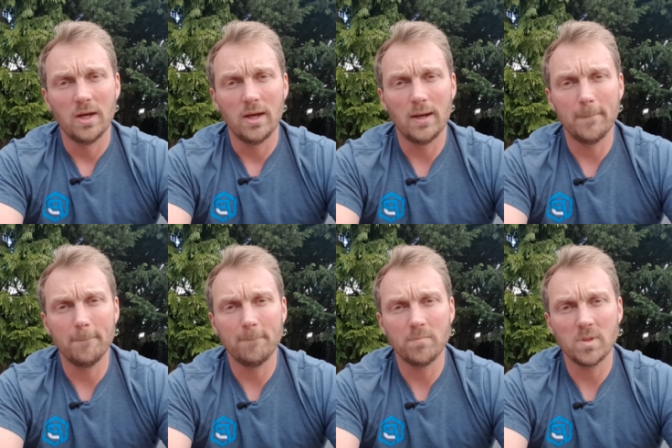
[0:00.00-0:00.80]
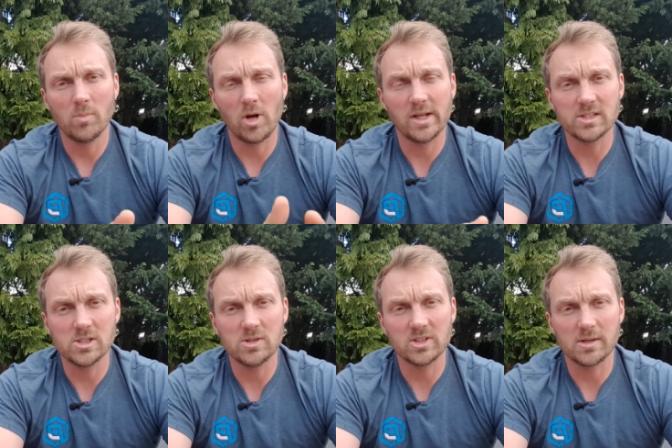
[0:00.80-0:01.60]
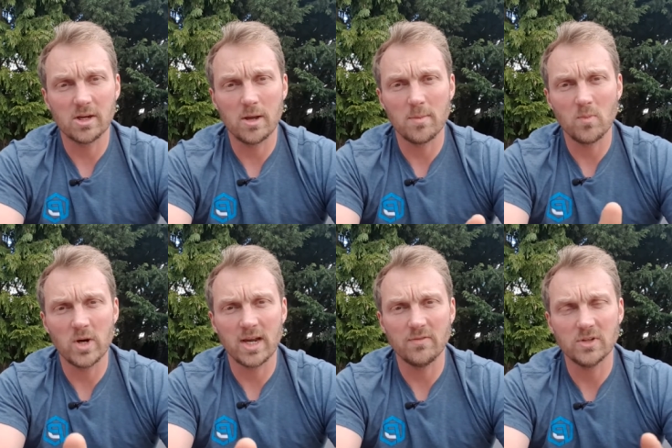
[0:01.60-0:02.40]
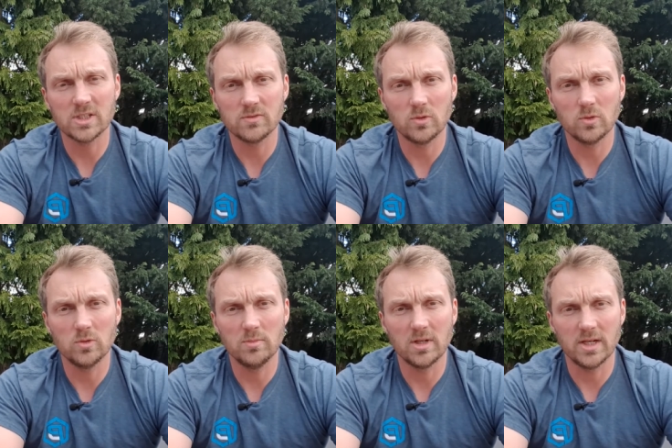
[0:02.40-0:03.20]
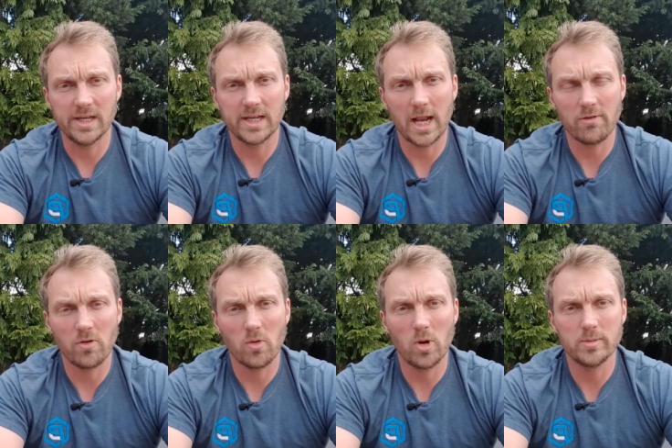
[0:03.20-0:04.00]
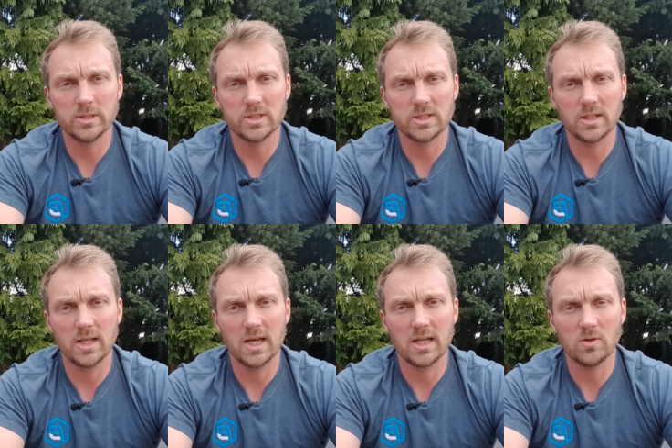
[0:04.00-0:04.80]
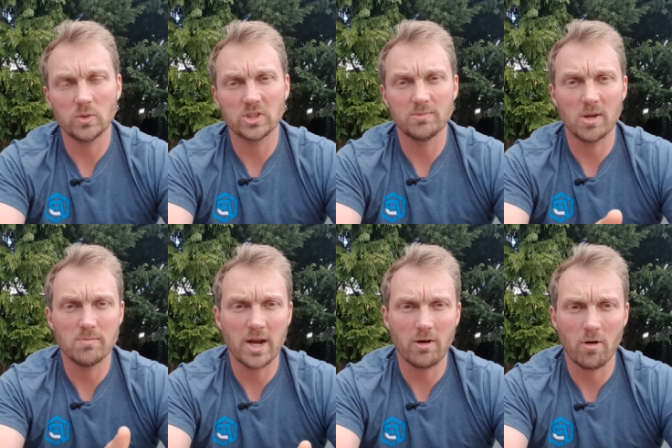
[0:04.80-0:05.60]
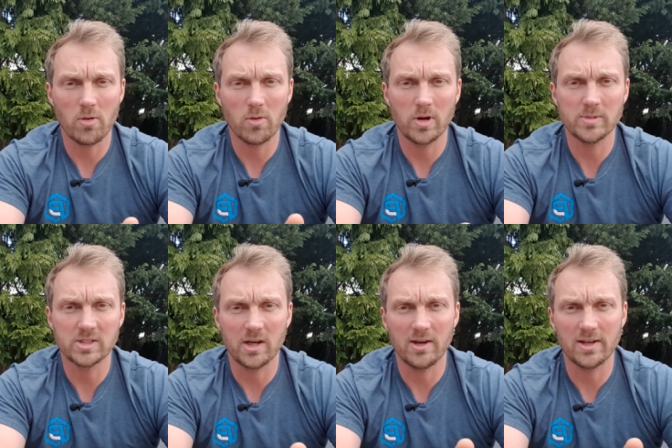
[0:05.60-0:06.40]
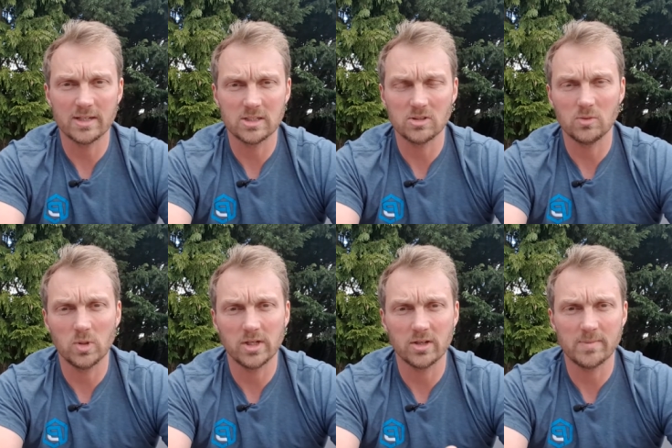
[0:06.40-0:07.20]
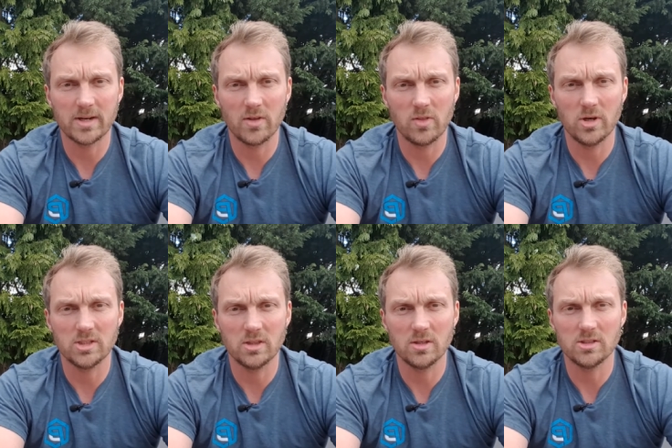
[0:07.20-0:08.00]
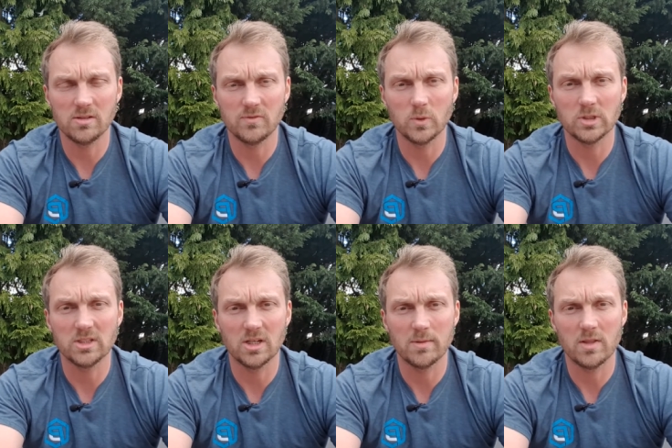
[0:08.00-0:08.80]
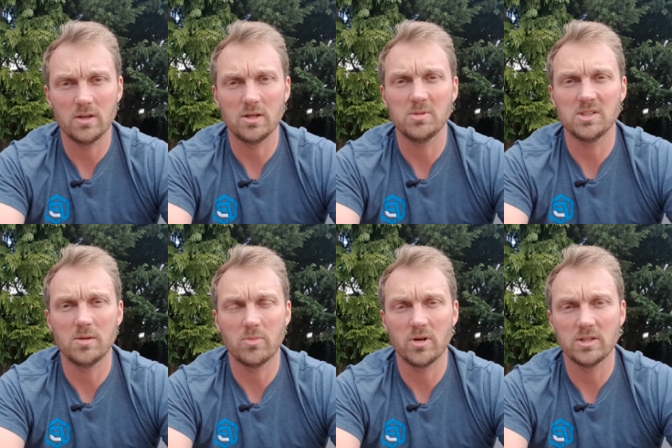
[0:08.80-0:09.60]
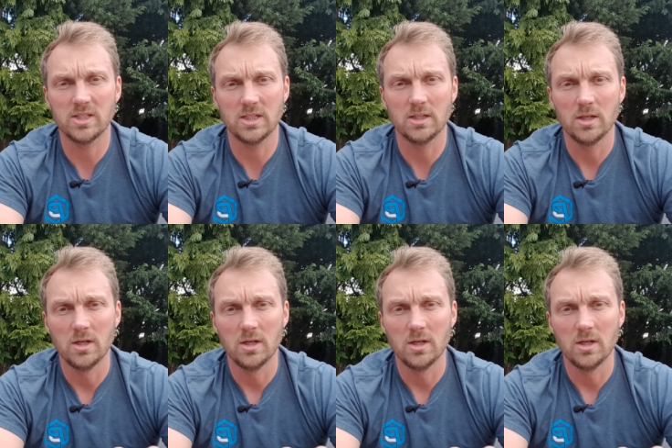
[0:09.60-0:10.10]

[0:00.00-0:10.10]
What I like to do is I work out, first of all, my calorie requirements, then also my macro requirements. I like to sort of work on about a 30-30-40, so about 30% protein,